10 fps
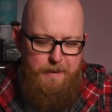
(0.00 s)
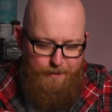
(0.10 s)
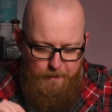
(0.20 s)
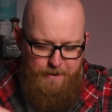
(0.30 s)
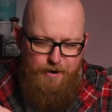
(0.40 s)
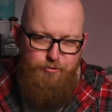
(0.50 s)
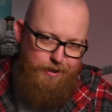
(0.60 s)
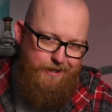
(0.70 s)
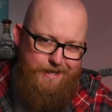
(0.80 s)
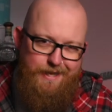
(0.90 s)
but
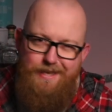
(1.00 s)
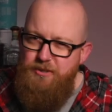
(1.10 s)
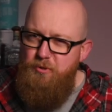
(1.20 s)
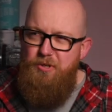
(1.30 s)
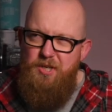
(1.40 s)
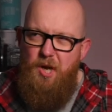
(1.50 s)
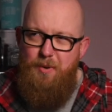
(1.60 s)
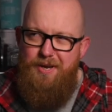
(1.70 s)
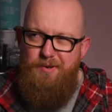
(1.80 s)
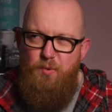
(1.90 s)
apparently it's
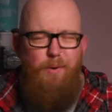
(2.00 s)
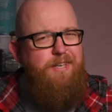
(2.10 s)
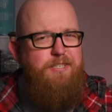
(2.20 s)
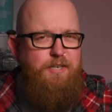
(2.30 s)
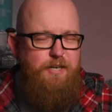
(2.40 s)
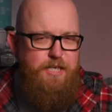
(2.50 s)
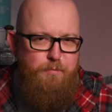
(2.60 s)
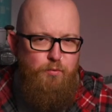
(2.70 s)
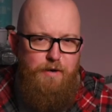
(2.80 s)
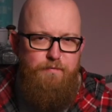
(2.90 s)
undergoing quite a
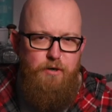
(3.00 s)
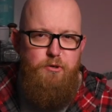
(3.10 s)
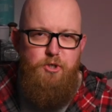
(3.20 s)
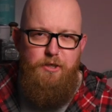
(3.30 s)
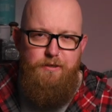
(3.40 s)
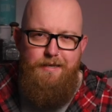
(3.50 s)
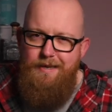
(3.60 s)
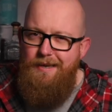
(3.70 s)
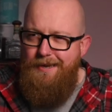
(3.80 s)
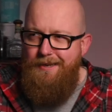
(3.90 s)
sizable revolution
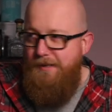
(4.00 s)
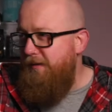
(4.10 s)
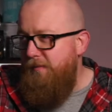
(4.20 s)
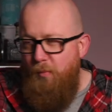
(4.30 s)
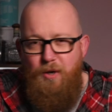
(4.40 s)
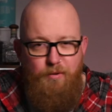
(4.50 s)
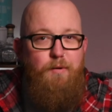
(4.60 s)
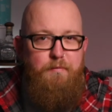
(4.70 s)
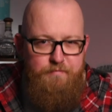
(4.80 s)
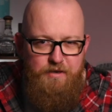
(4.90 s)
in,
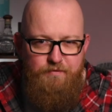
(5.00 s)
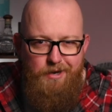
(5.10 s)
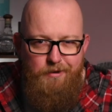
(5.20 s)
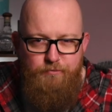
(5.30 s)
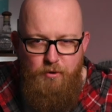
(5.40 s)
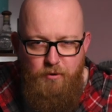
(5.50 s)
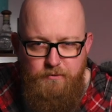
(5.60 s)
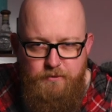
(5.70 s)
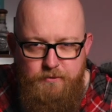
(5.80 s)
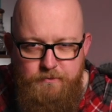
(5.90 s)
well, Viva la France.